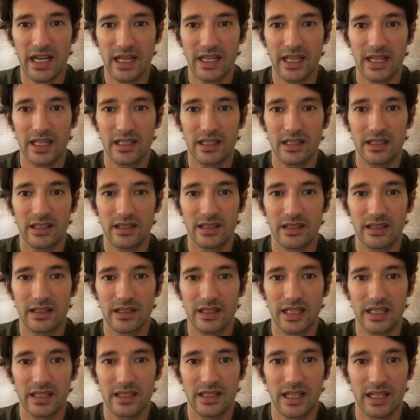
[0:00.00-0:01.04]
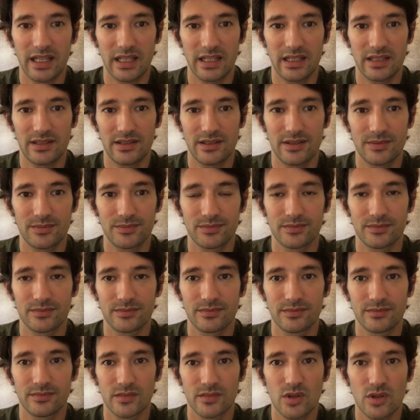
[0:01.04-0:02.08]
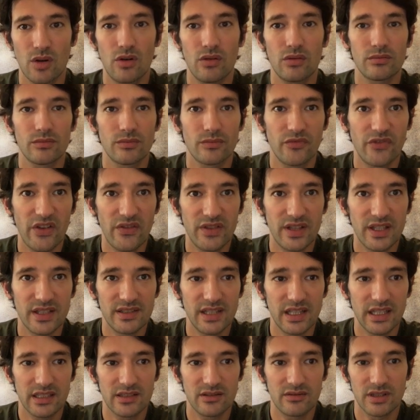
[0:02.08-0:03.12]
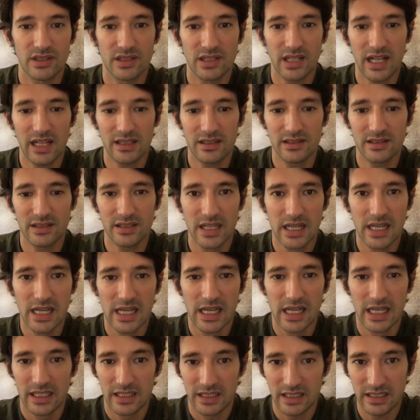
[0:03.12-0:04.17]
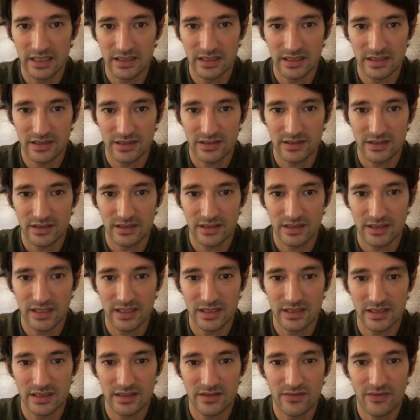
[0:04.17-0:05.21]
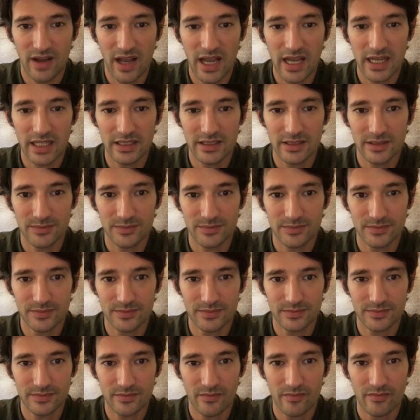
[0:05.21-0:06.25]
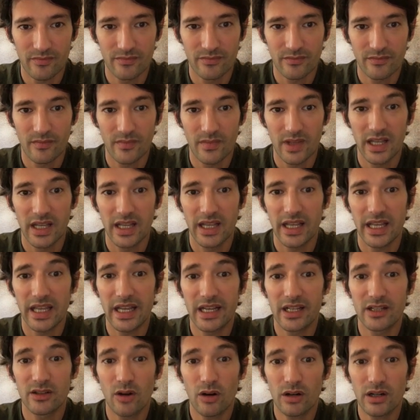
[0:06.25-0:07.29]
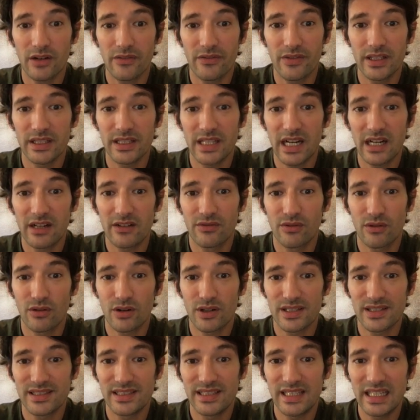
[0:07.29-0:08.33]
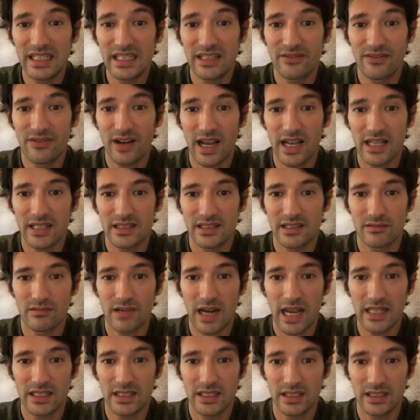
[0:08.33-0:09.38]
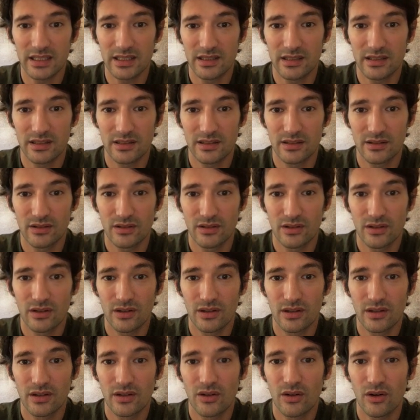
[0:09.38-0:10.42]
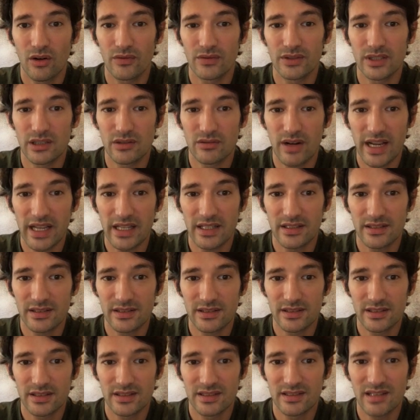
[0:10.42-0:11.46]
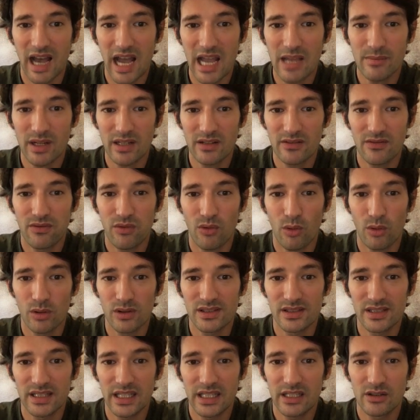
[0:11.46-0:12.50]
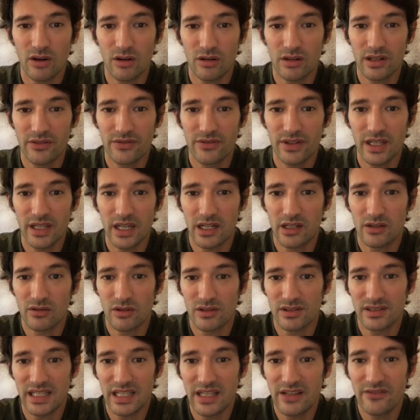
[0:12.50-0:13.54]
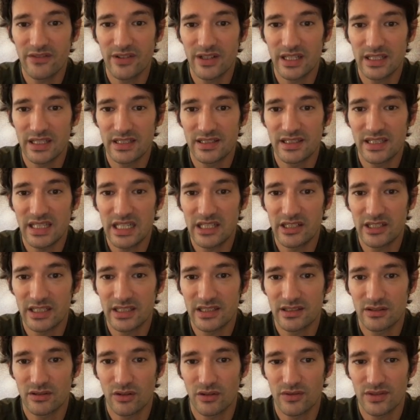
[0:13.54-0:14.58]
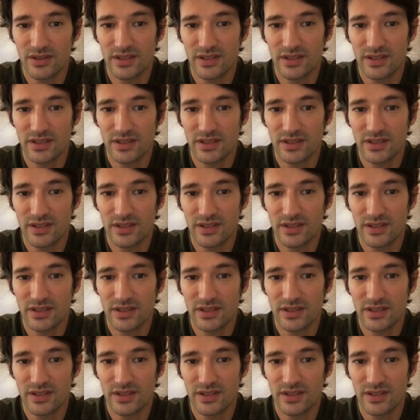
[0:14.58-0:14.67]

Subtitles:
can tell us. So 56 results. This is fine. Iconography therefore signifies the writing of the trace. Time unfolds the iconography across the infinite series of